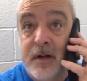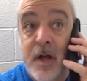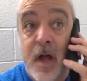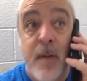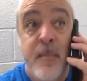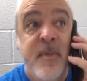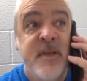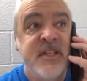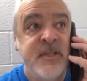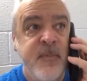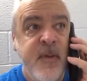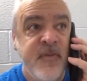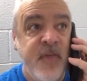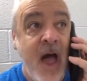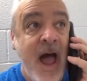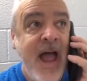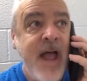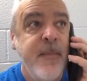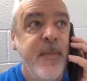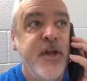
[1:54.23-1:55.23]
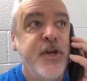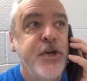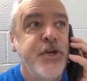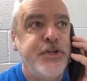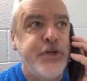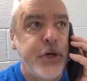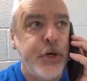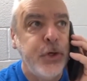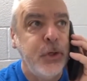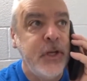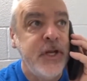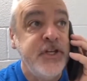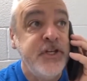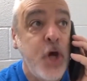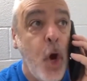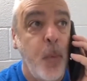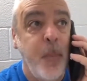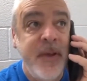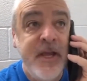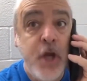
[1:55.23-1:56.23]
Miss Smith, I'm in a toilet.
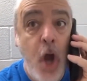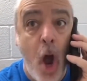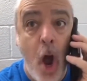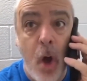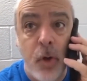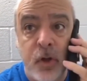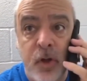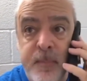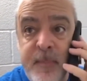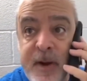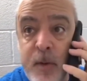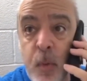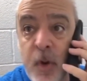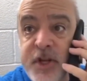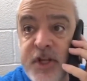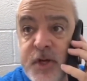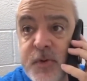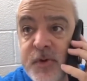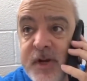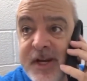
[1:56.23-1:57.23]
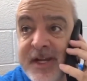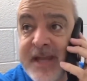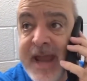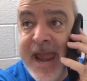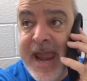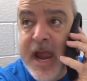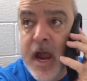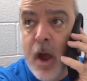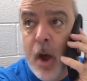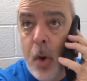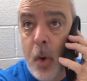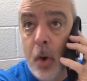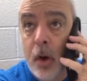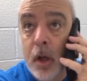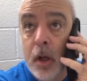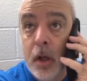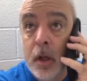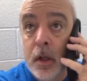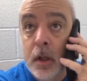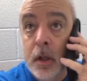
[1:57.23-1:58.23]
Don't be calling me. What do you need now?
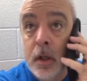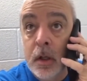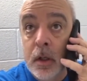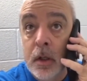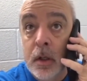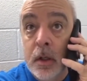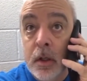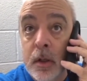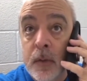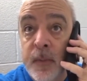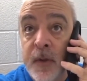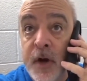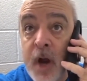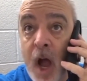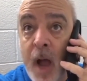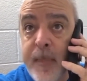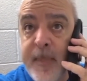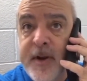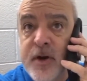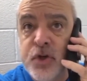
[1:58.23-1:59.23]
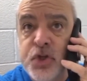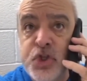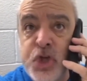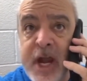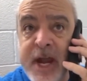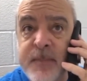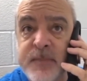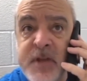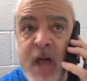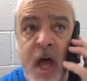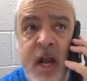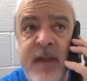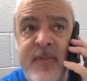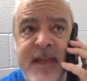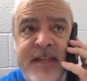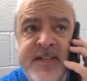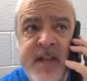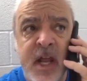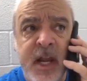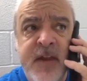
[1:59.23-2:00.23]
The copier's jams. Honey,
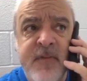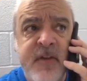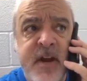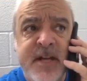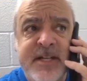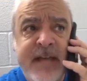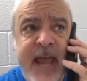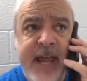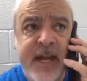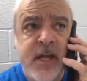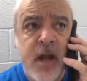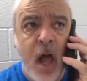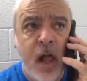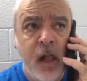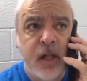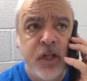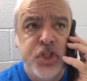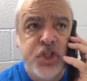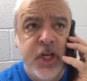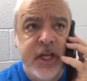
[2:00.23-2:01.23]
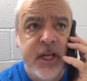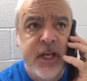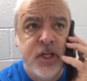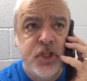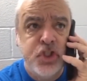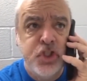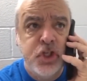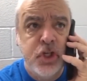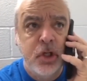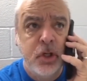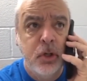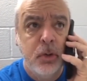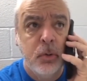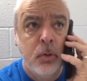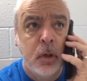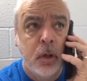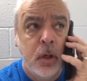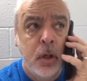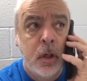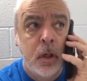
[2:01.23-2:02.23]
that's not even a technology
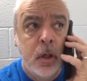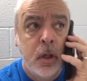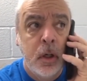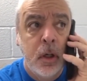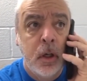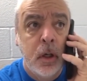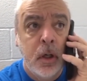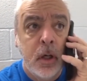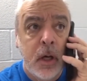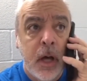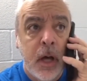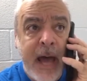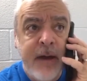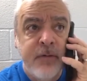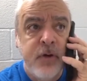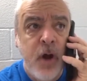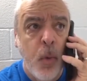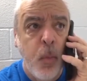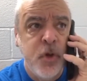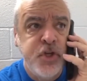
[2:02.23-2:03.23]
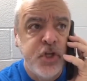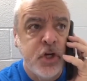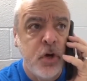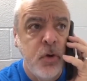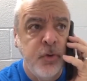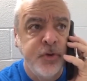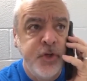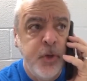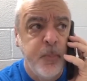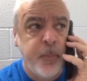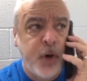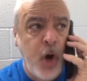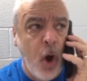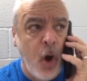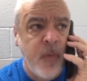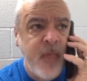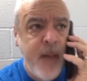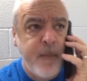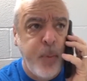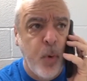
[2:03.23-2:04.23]
issue. I what you're going to do. Call
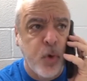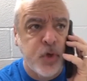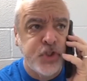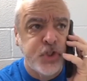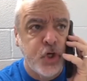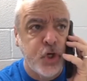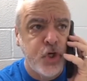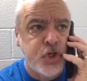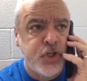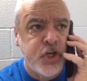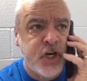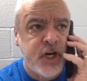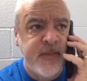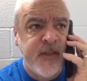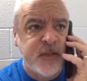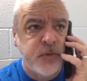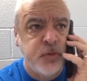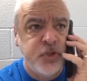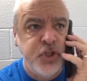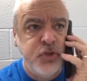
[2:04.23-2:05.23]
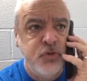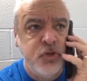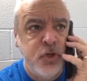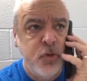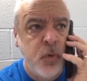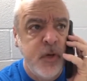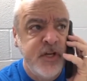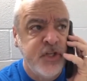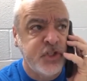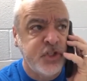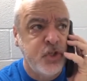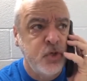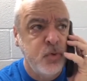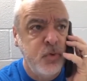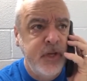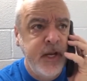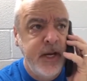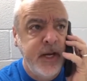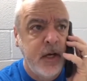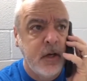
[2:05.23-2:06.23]
that poor secretary. That's what you do in the school
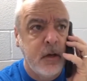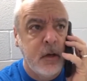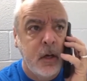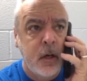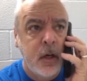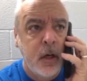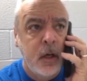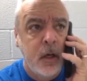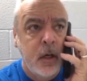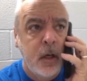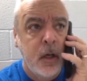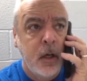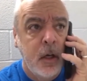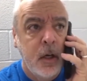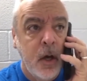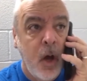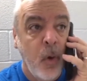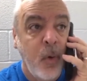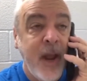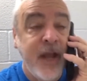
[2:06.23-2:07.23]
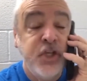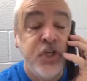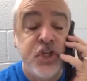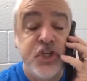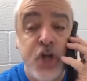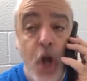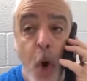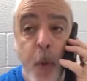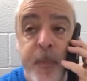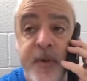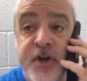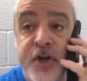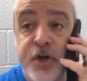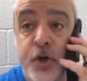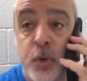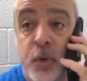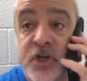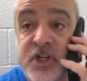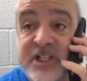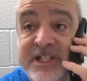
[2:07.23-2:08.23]
year. Okay, just open the
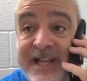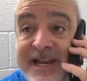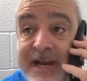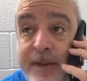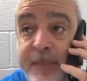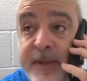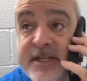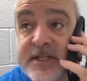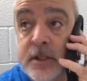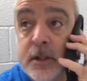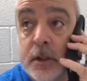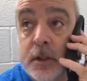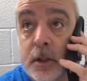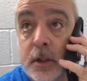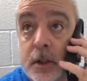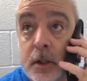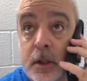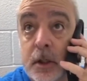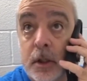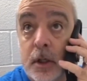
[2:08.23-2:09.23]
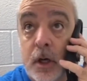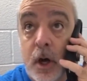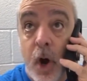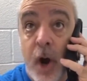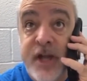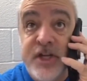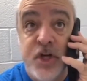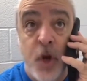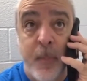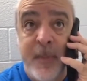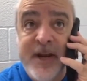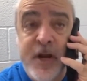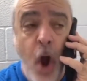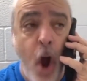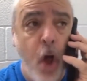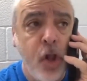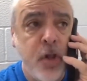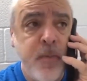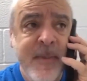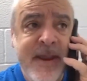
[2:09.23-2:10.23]
door and slam it. All right, don't be
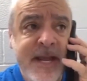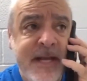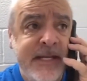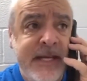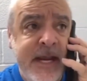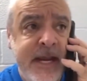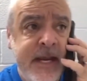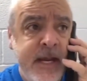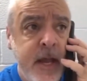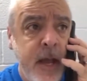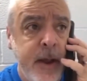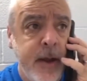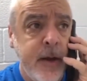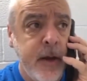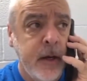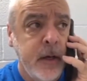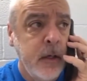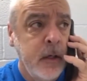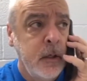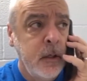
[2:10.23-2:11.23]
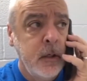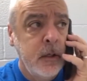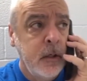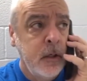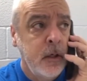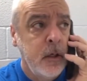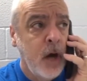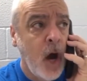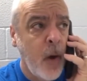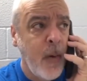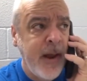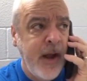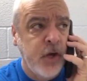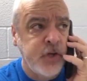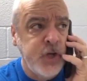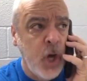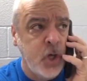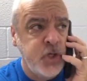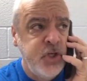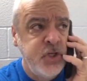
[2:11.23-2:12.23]
calling me again. All right, I'll
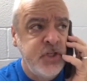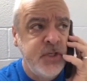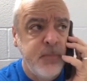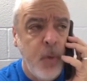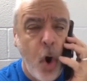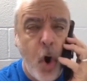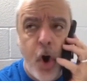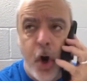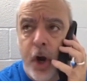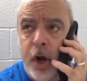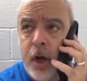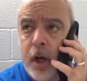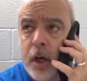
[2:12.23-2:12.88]
talk to you tomorrow.